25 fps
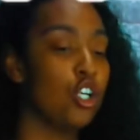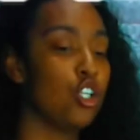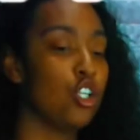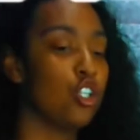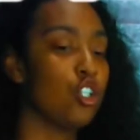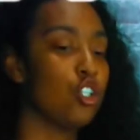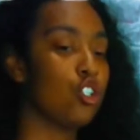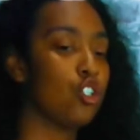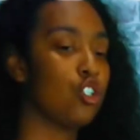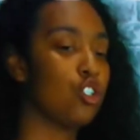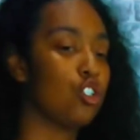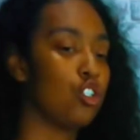
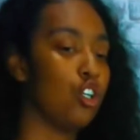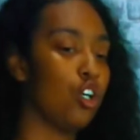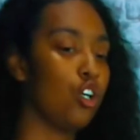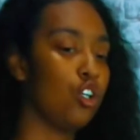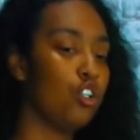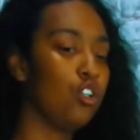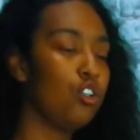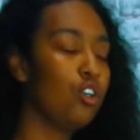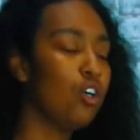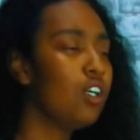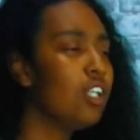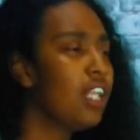so
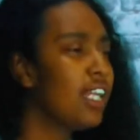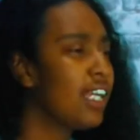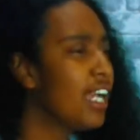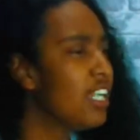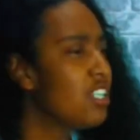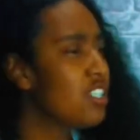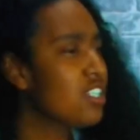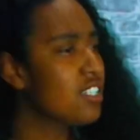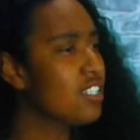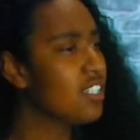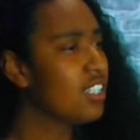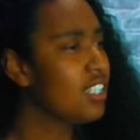you know like
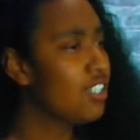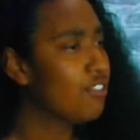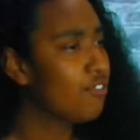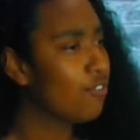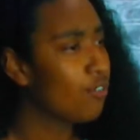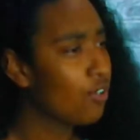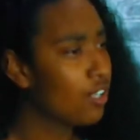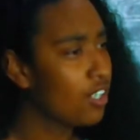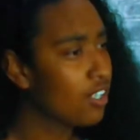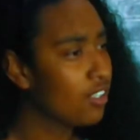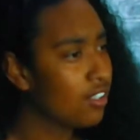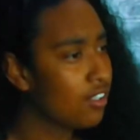i just lean
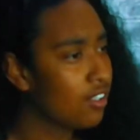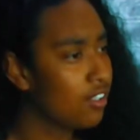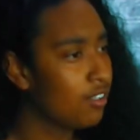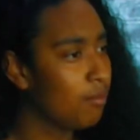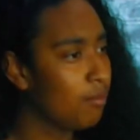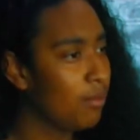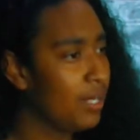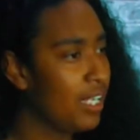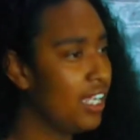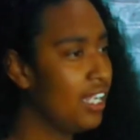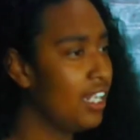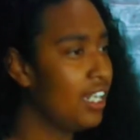forward a
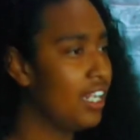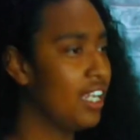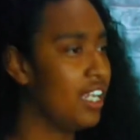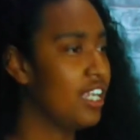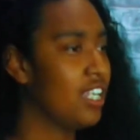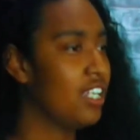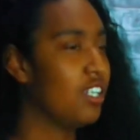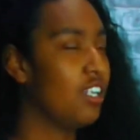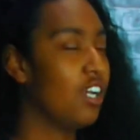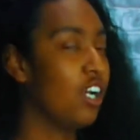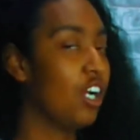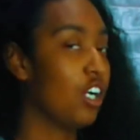little bit
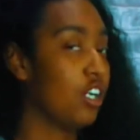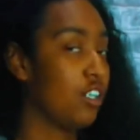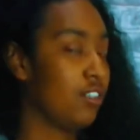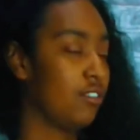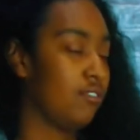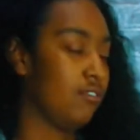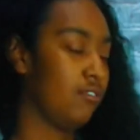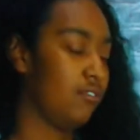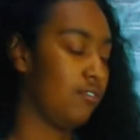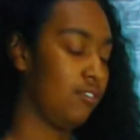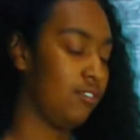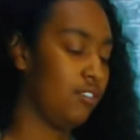and
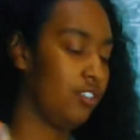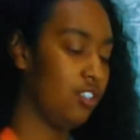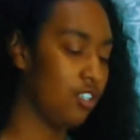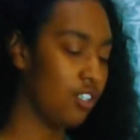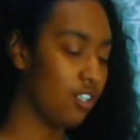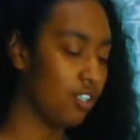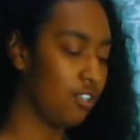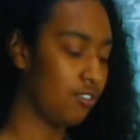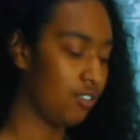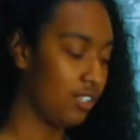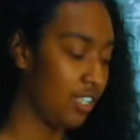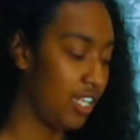you
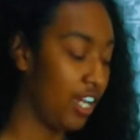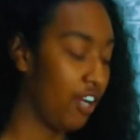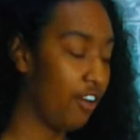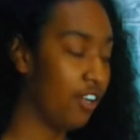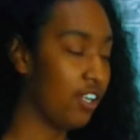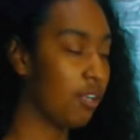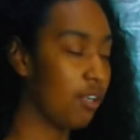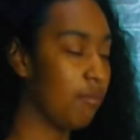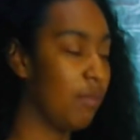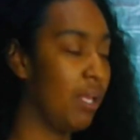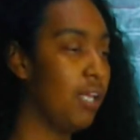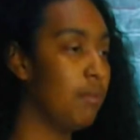know
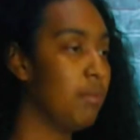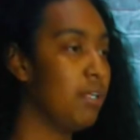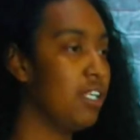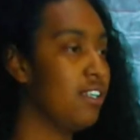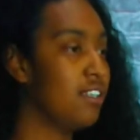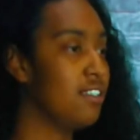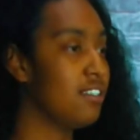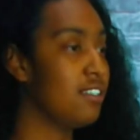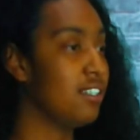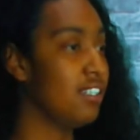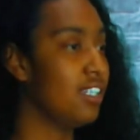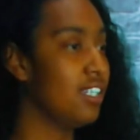carrying a
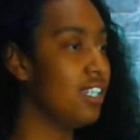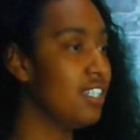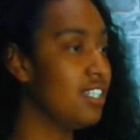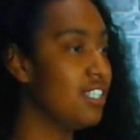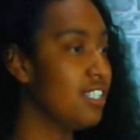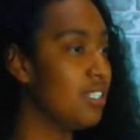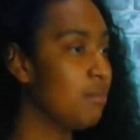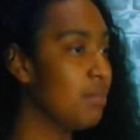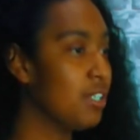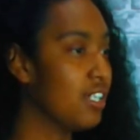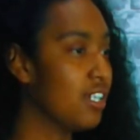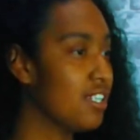baby isn't
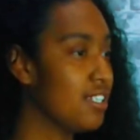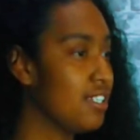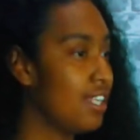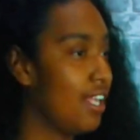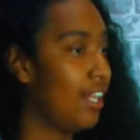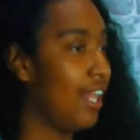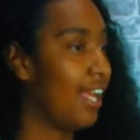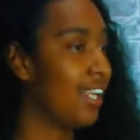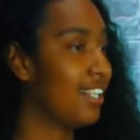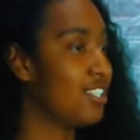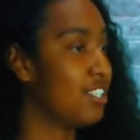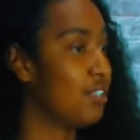easy because
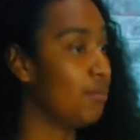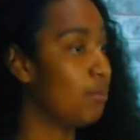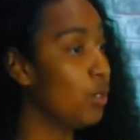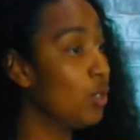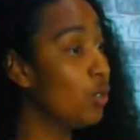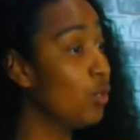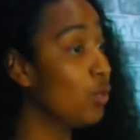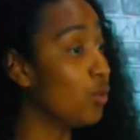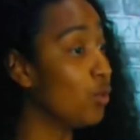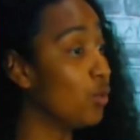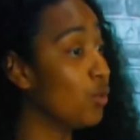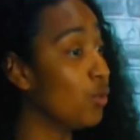they like to
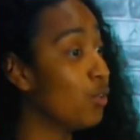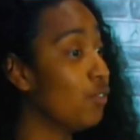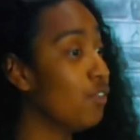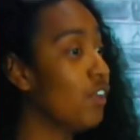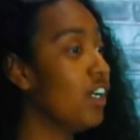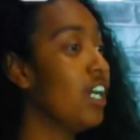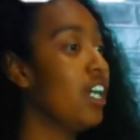move